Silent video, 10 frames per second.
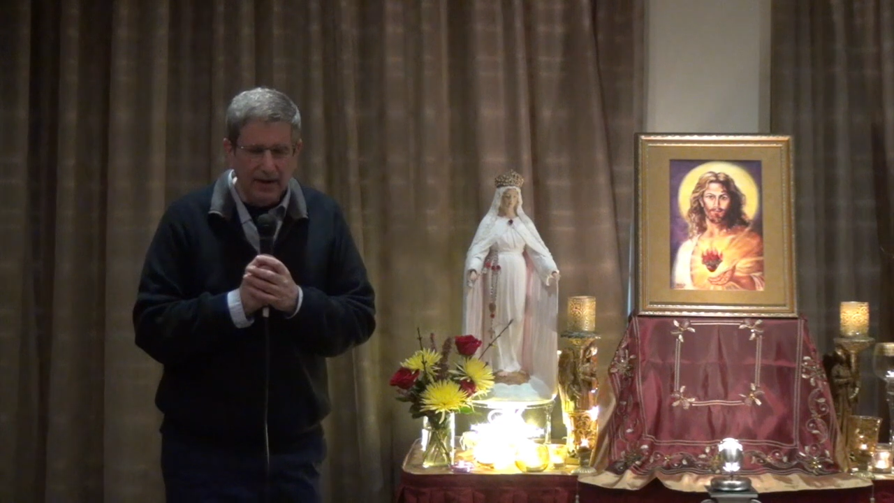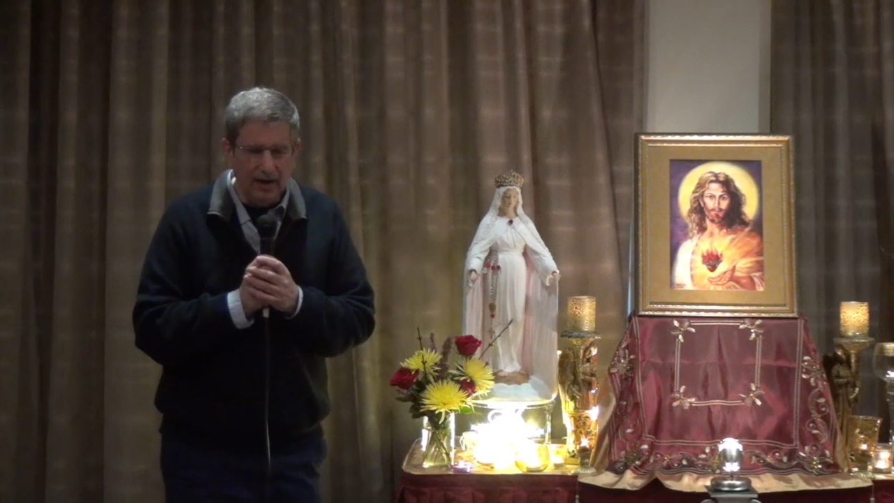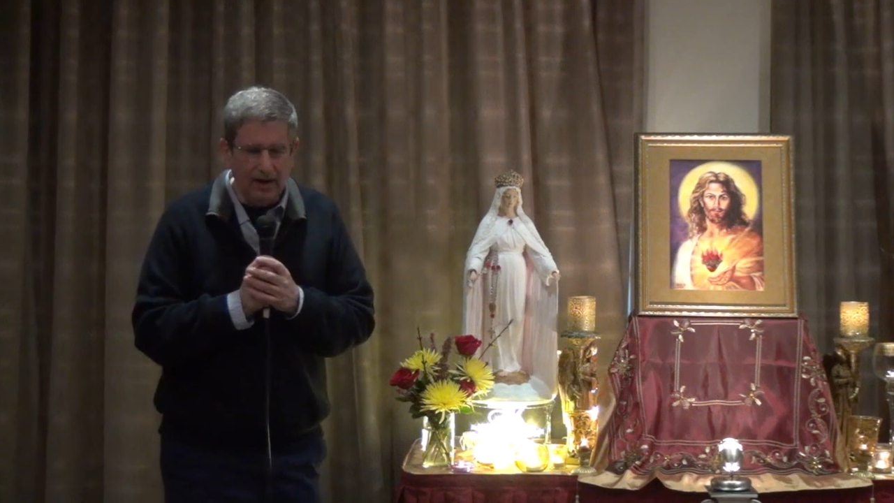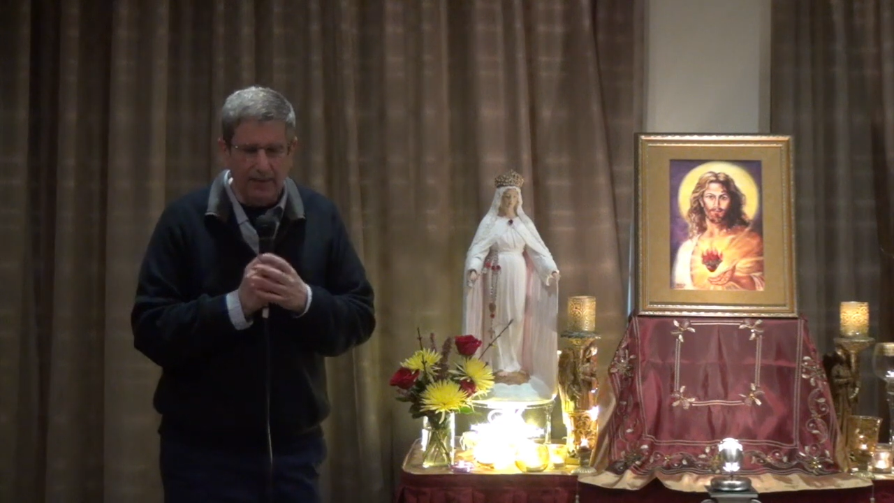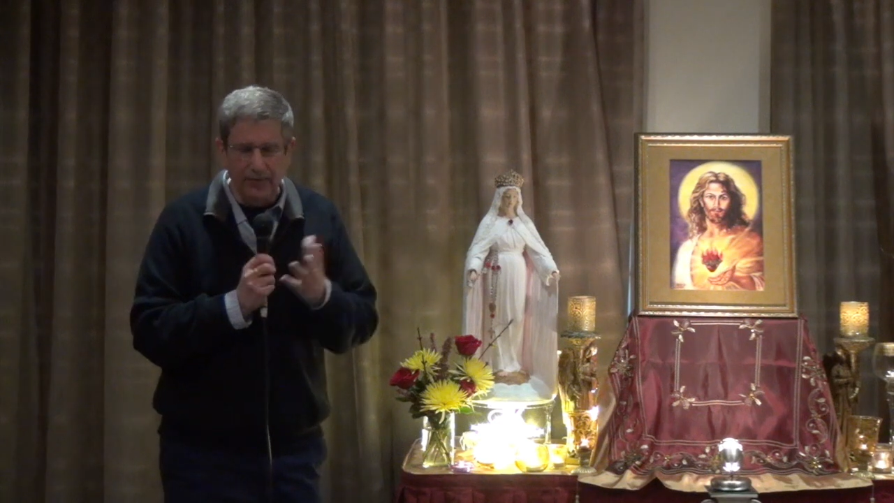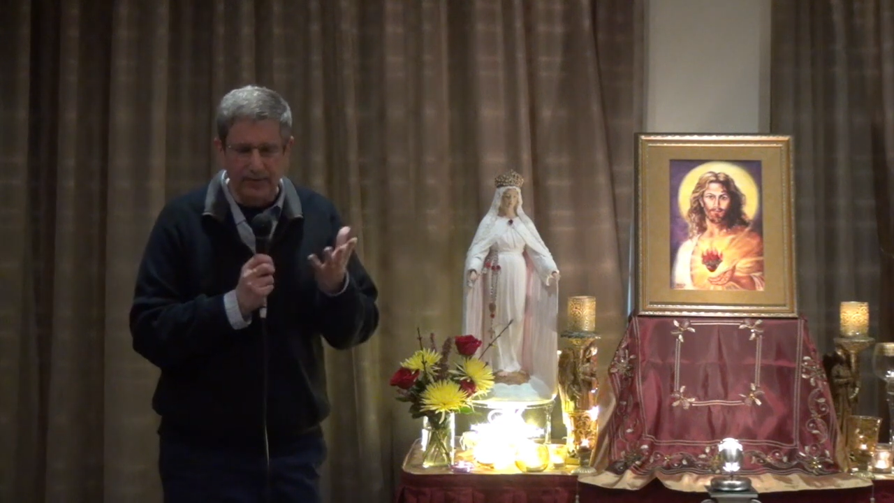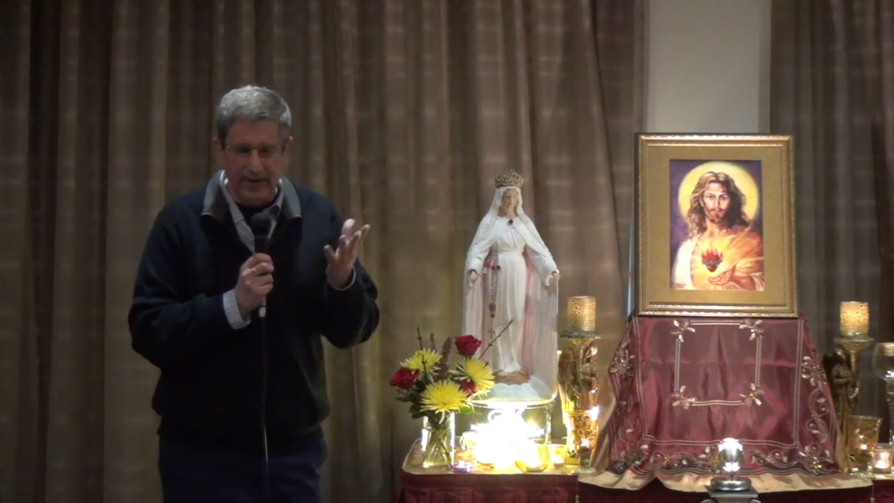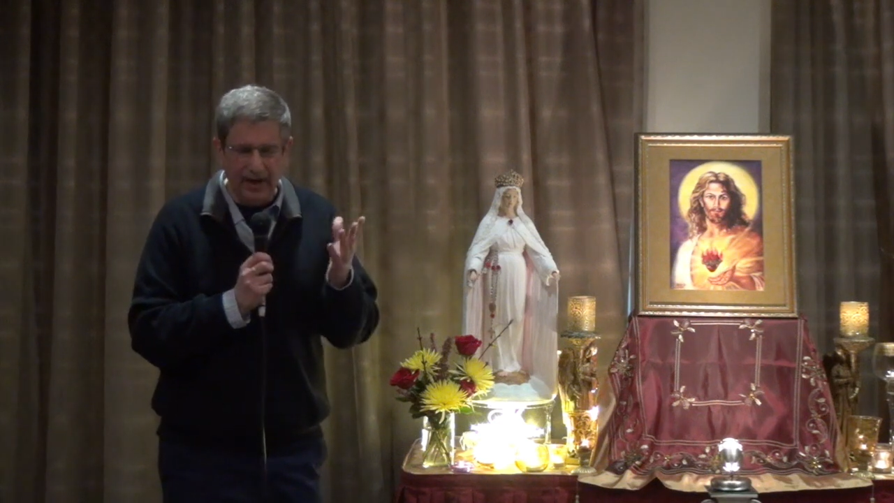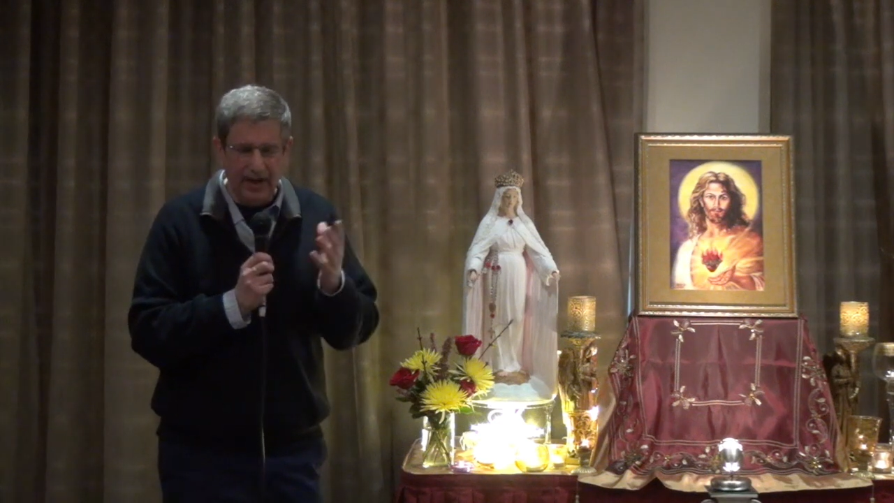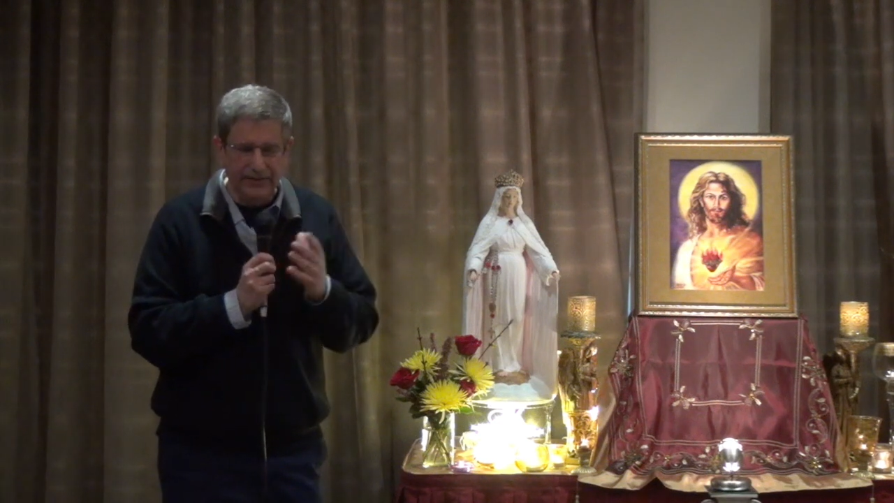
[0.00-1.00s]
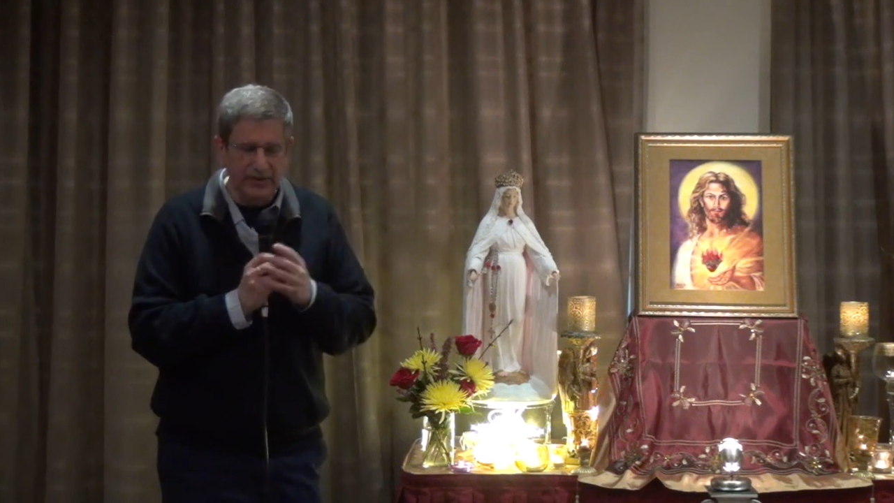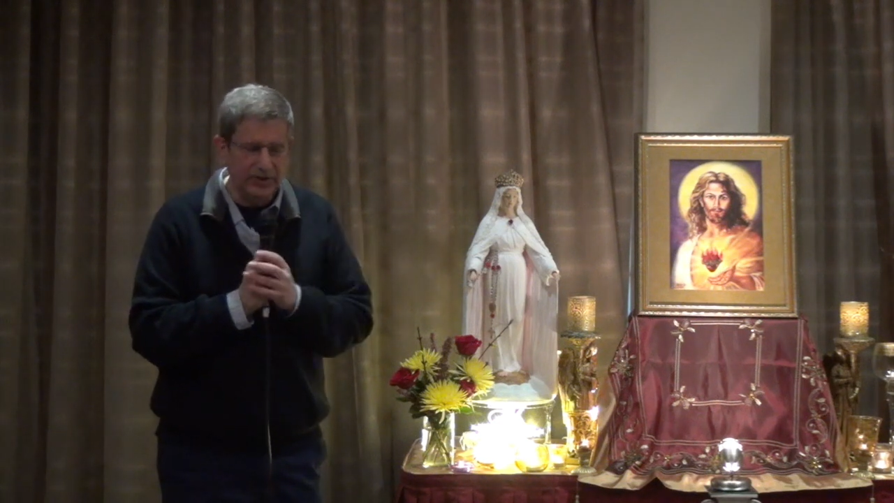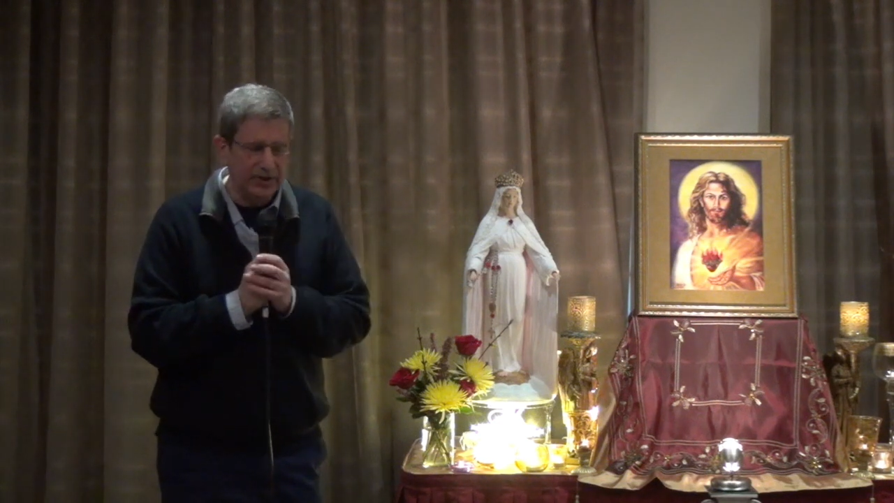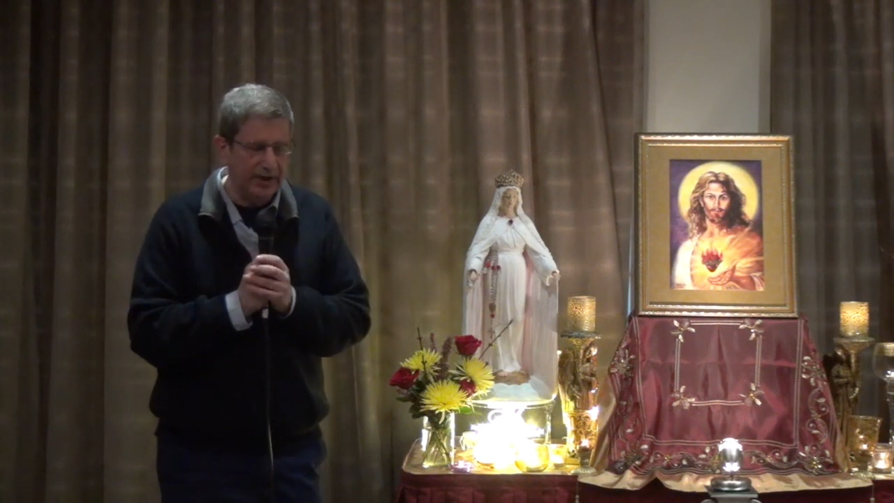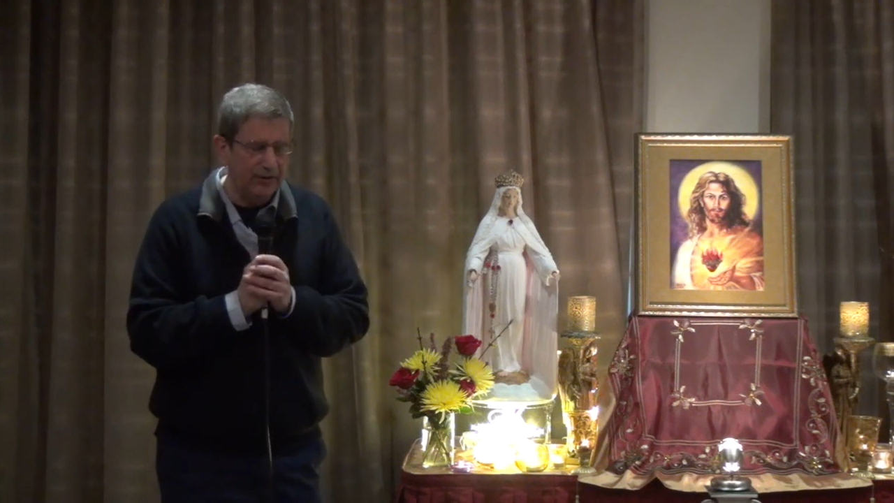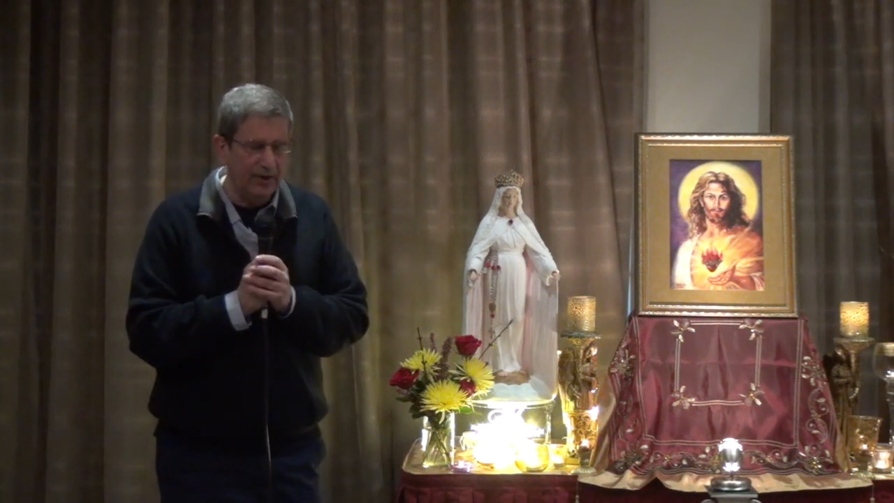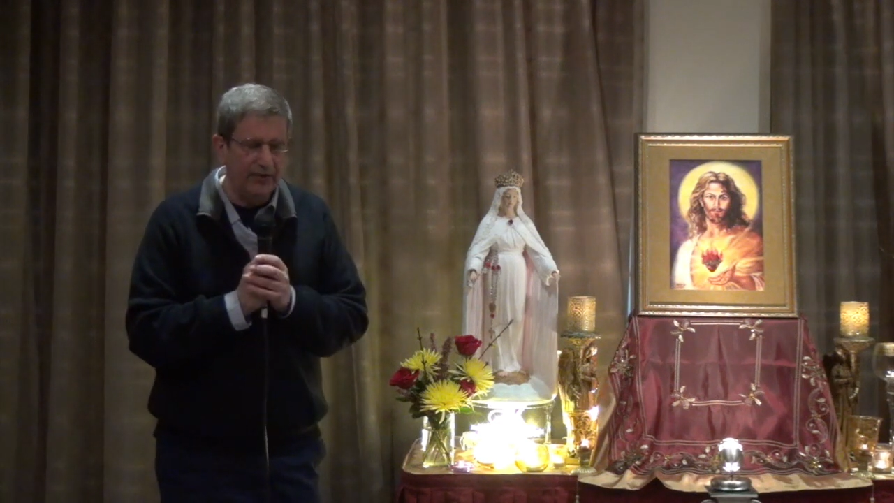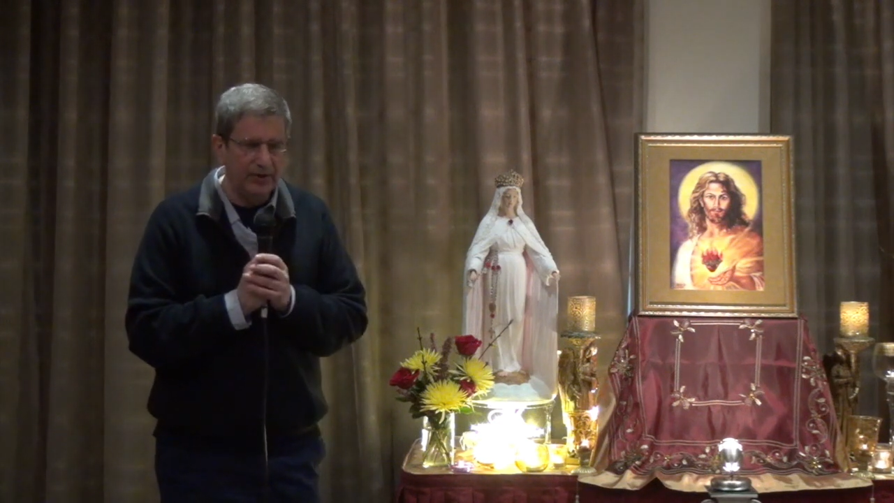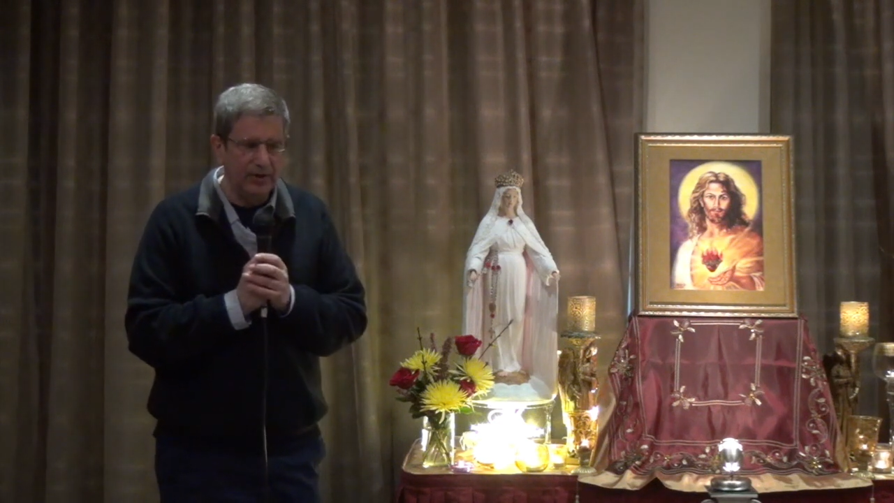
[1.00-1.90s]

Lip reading: uproot my life and start over.